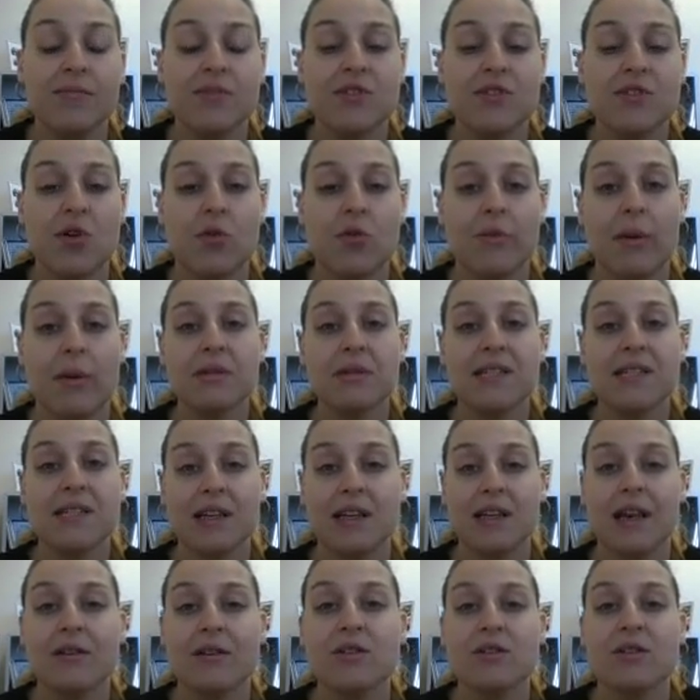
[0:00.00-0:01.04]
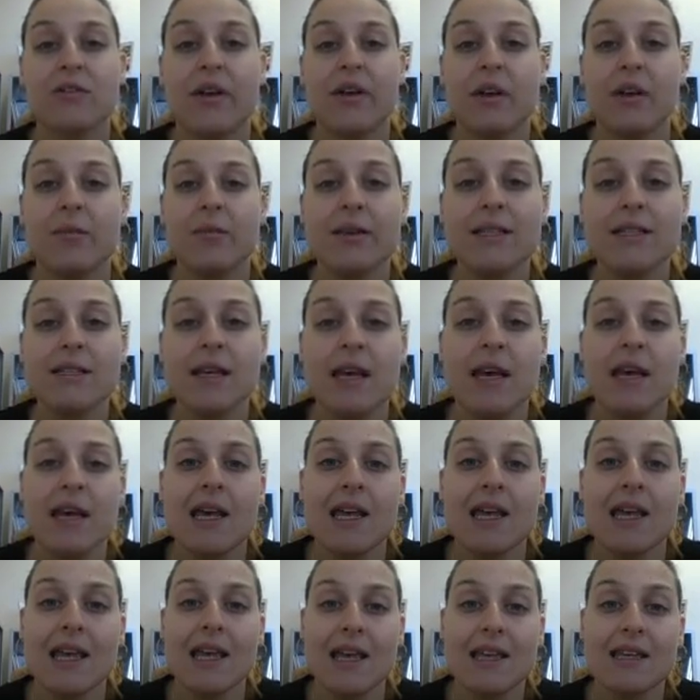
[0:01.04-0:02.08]
So remember, second language development
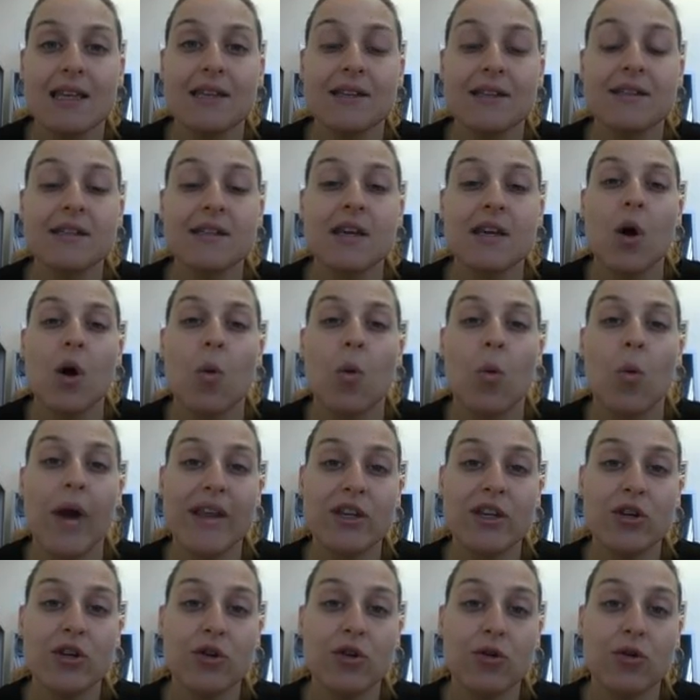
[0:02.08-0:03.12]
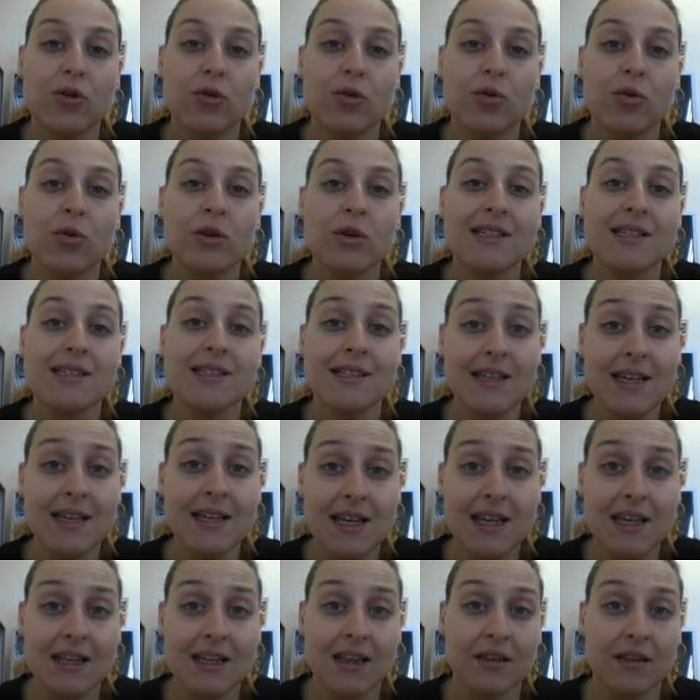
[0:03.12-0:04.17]
is when you
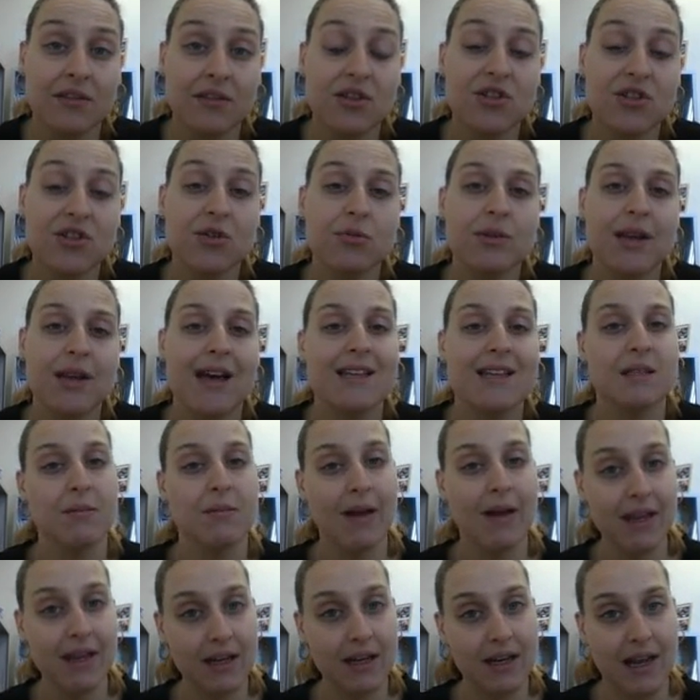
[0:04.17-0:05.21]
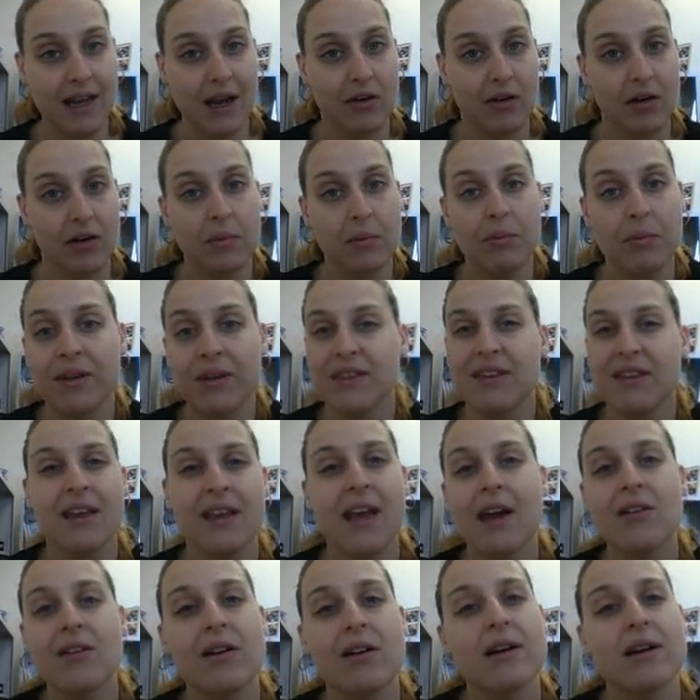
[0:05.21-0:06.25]
see that the student has made an error, but the
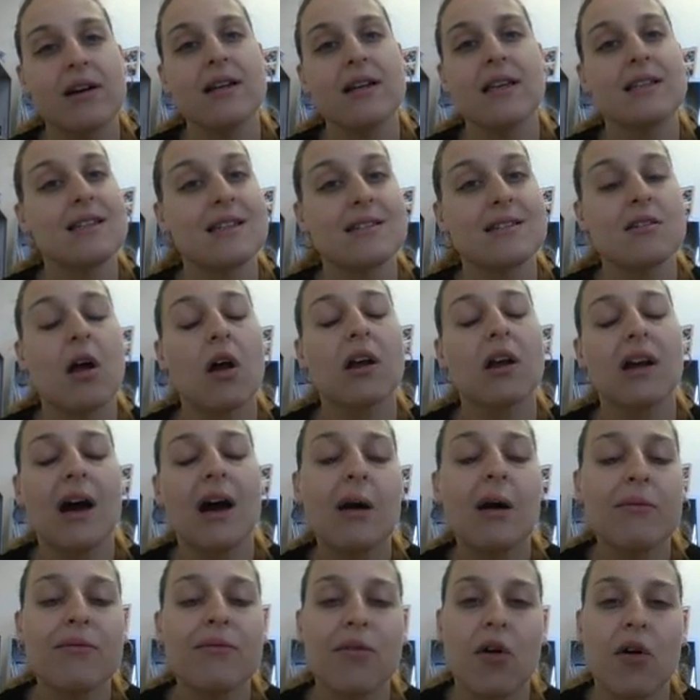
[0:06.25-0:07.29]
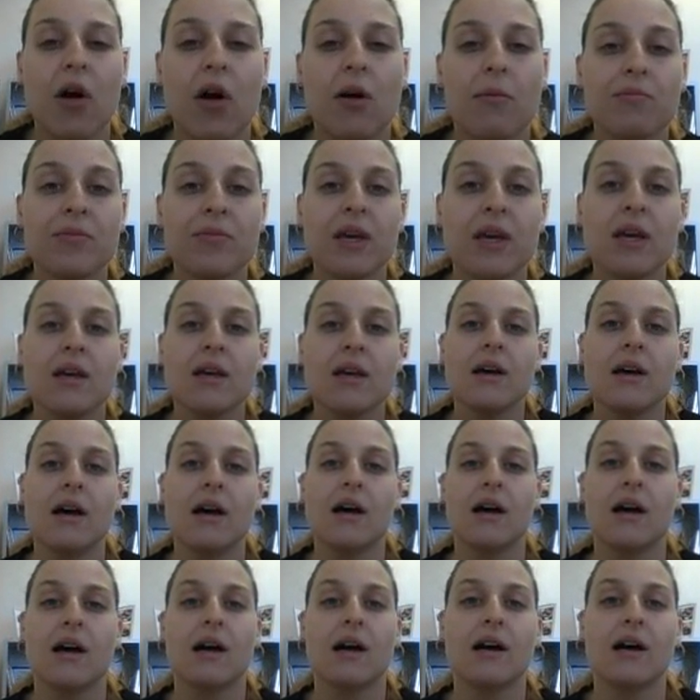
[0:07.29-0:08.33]
error does not come from
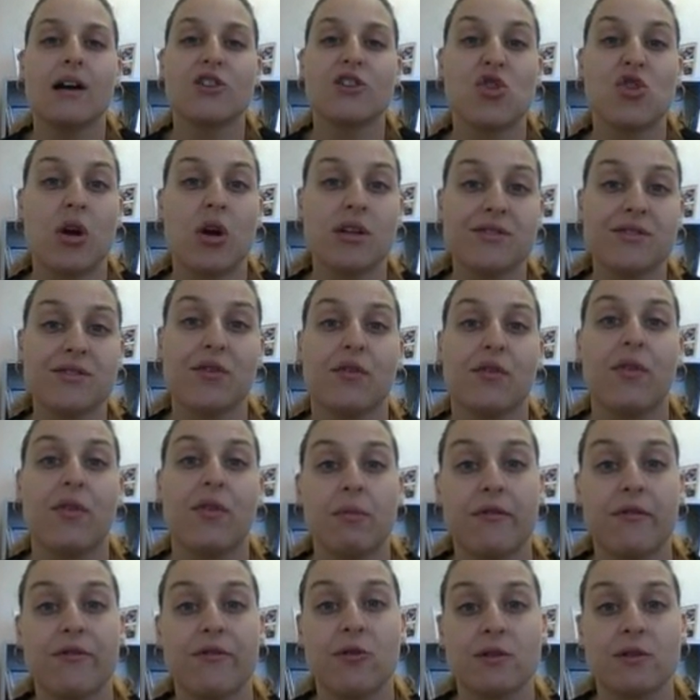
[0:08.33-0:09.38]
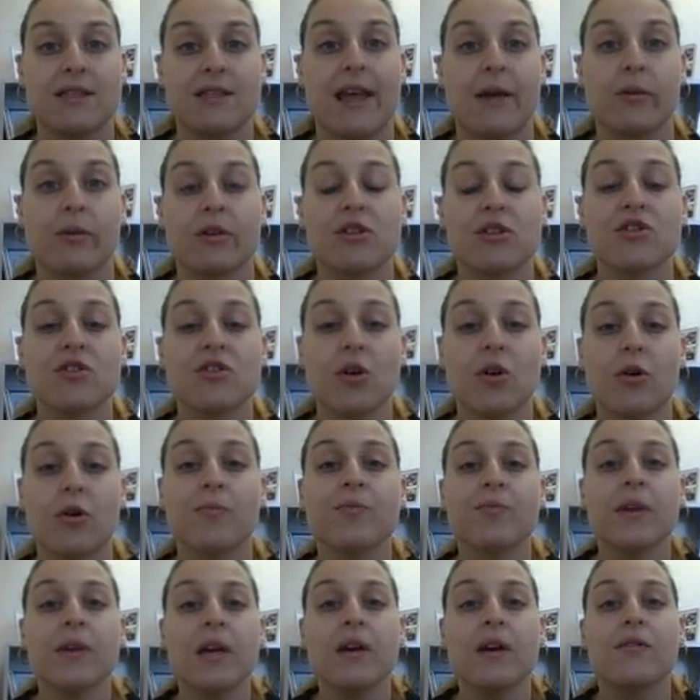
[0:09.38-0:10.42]
a transfer from the first language. So,
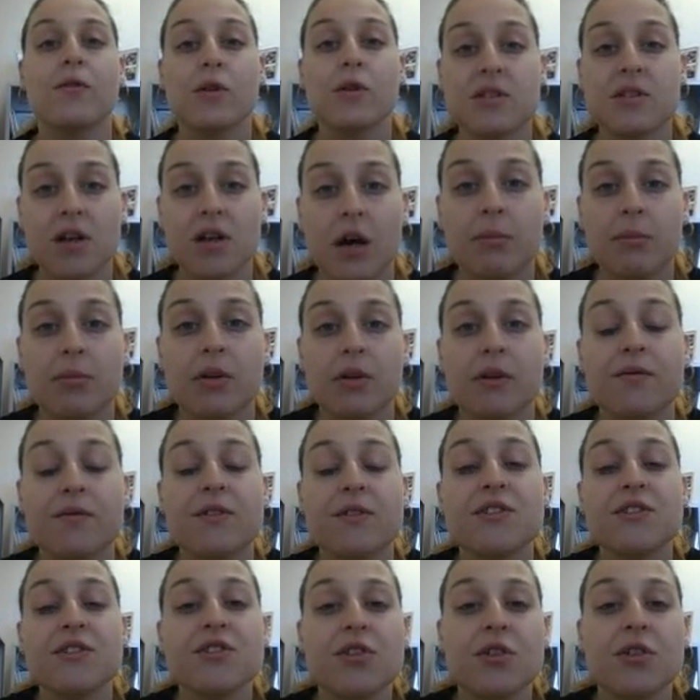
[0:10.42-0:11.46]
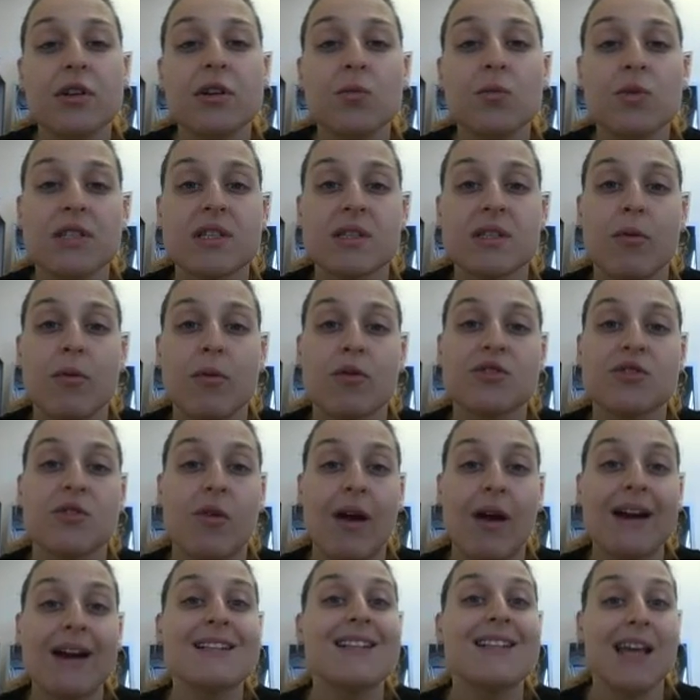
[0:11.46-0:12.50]
for example, if the student was supposed to
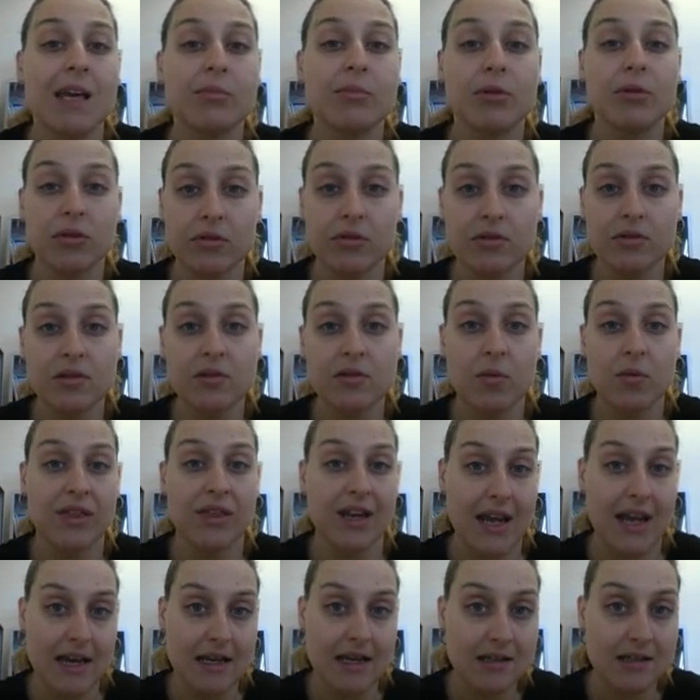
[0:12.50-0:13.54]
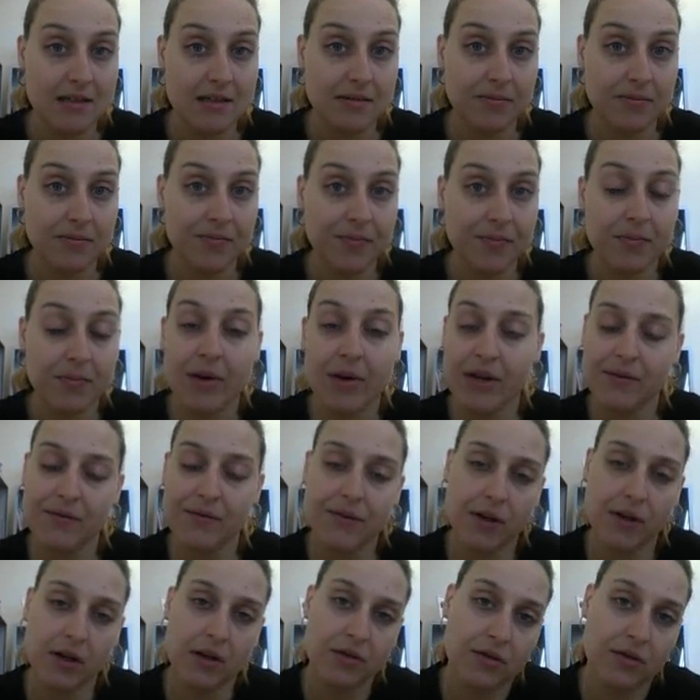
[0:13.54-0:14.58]
write tables with an S, but
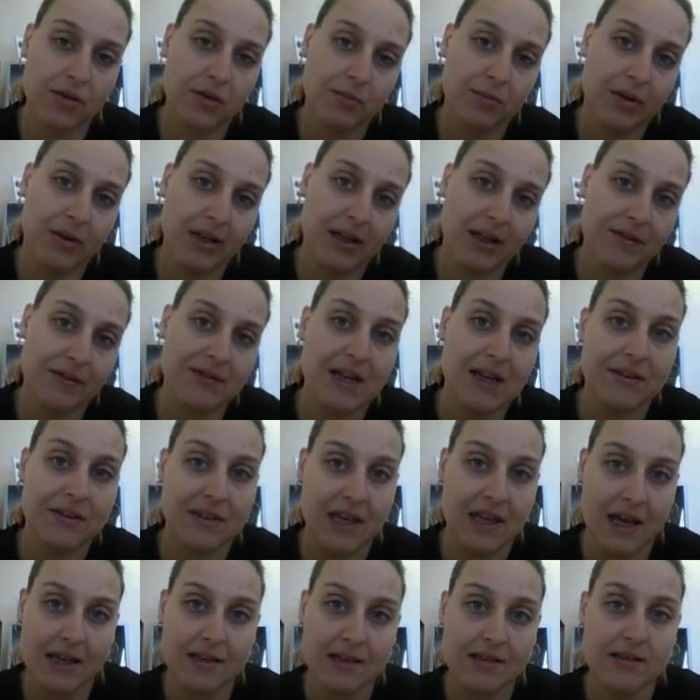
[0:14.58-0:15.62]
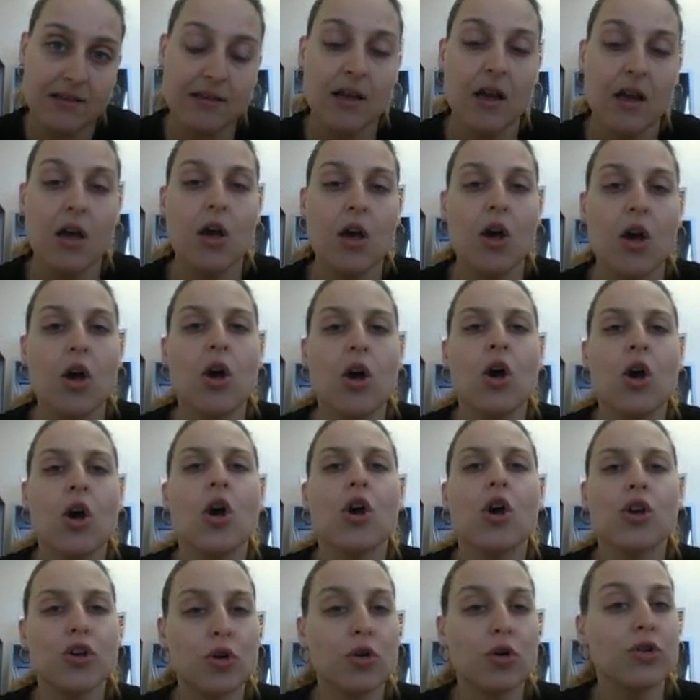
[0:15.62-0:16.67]
left out the S,
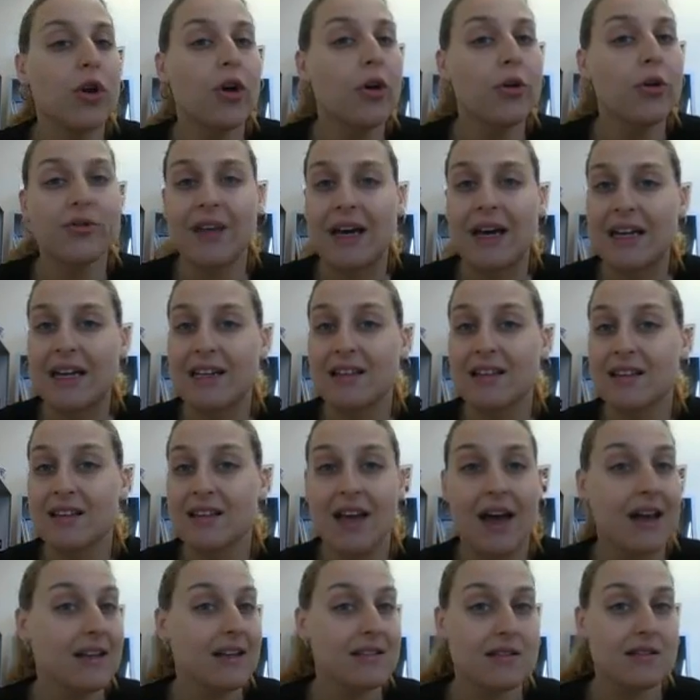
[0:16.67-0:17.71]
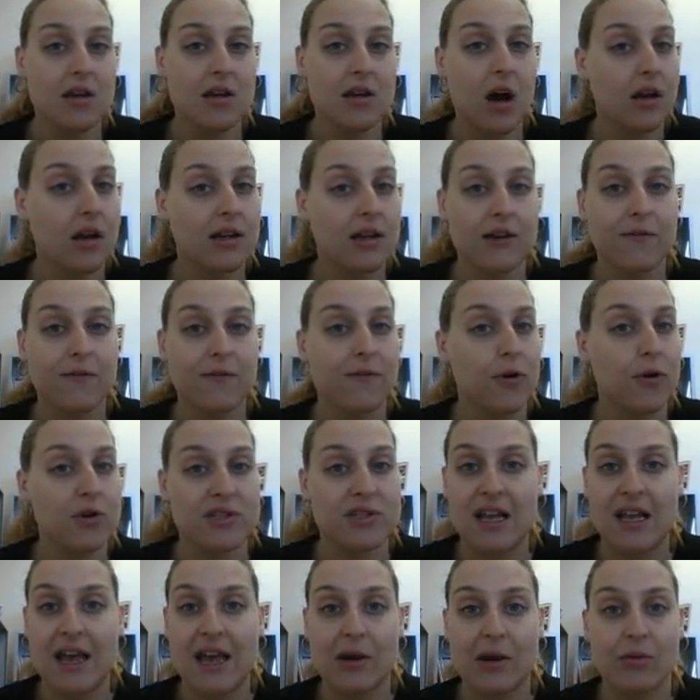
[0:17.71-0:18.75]
you'll note that that is not a
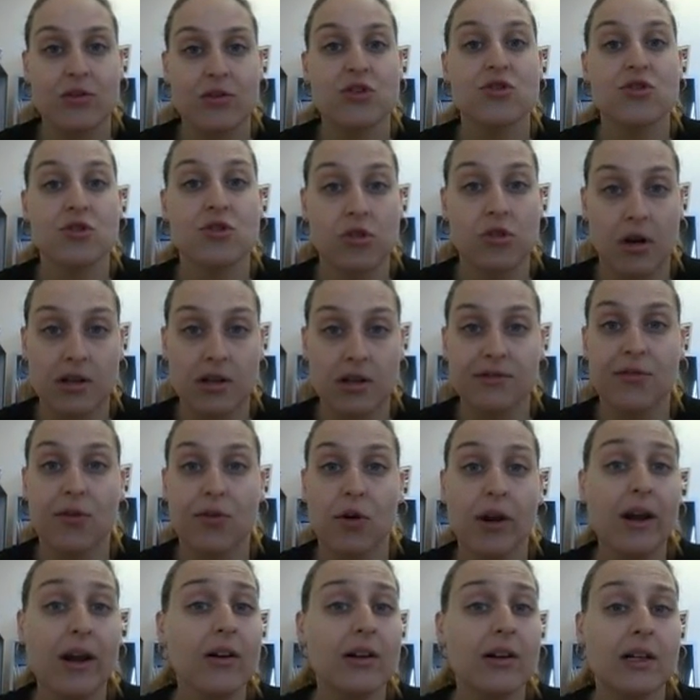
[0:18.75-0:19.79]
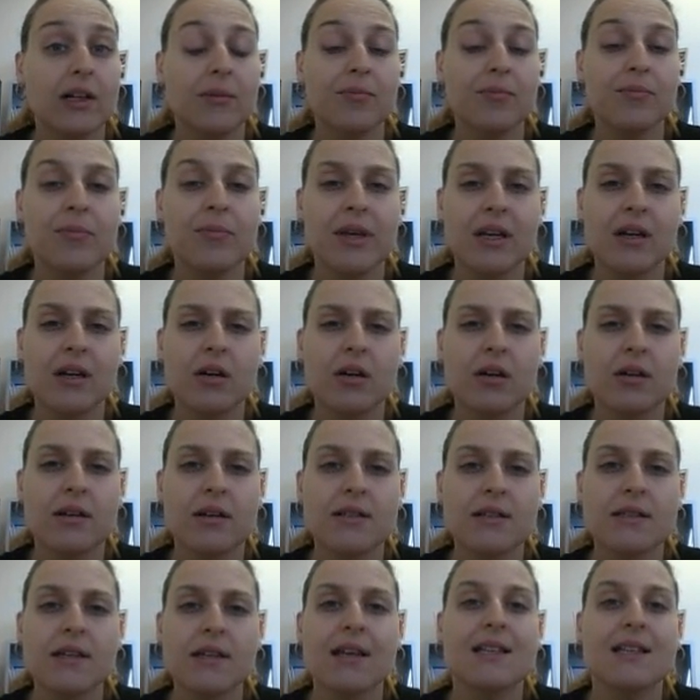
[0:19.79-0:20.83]
first language transfer error,
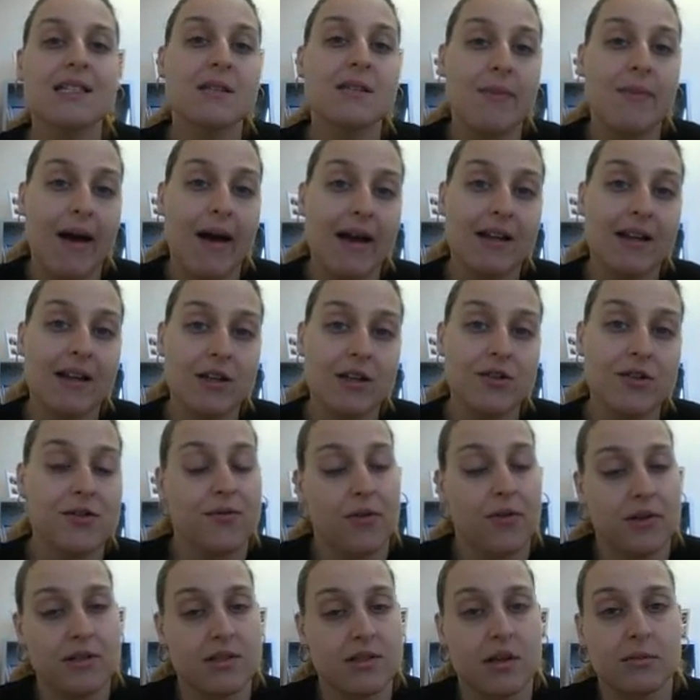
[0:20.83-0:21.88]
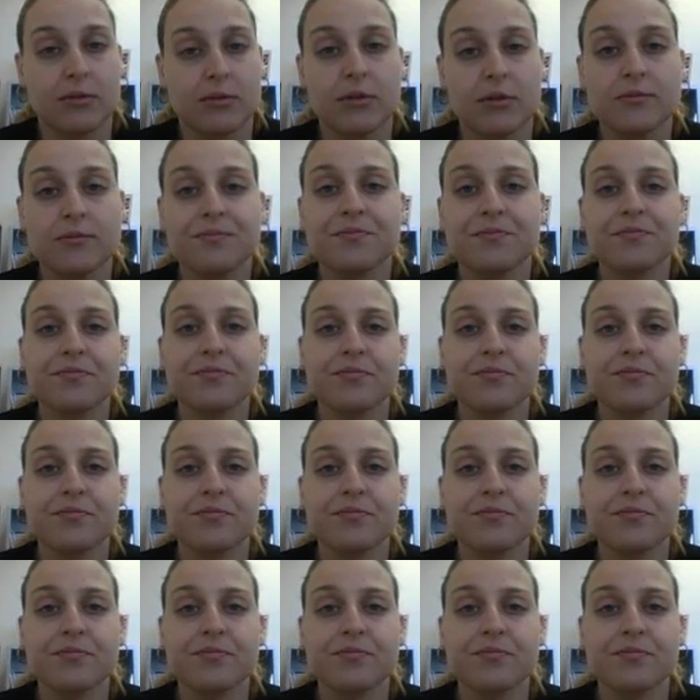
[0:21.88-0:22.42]
because in Spanish, for example,